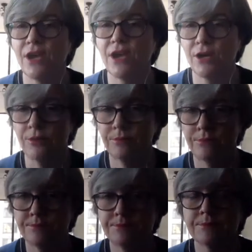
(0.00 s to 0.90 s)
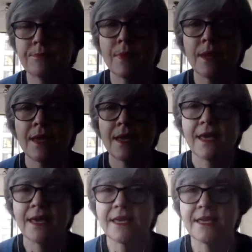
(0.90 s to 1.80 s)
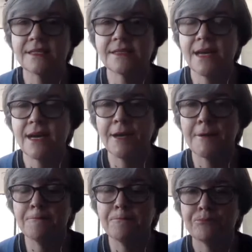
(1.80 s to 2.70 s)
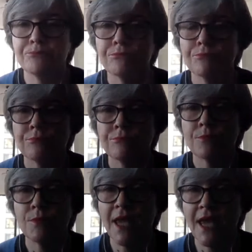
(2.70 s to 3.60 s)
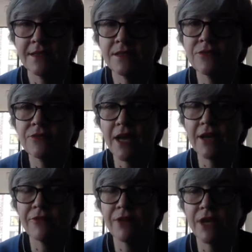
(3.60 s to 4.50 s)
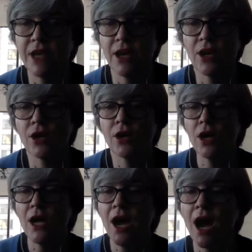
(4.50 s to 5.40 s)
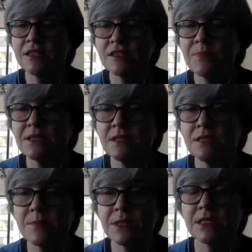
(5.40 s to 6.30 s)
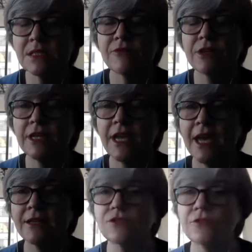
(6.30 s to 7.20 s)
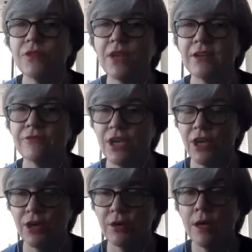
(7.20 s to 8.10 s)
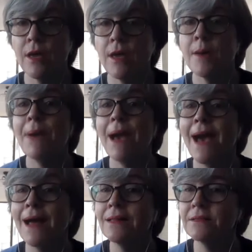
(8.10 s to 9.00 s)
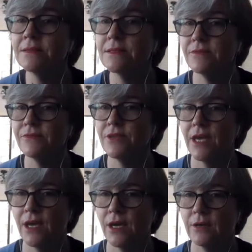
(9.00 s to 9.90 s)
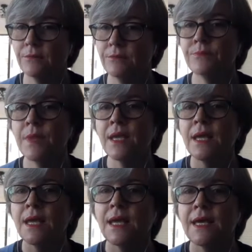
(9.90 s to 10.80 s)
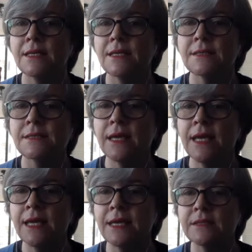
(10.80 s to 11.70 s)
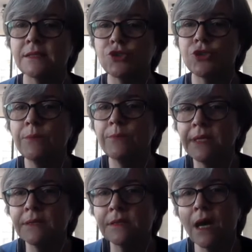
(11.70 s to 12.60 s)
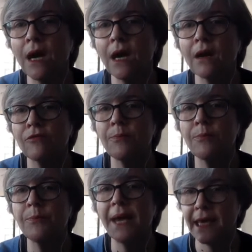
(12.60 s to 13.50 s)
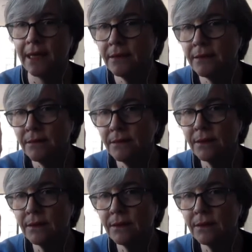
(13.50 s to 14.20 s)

care is um, end of life care. Hospice is specifically end of life care. Palliative care is is the treatment of pain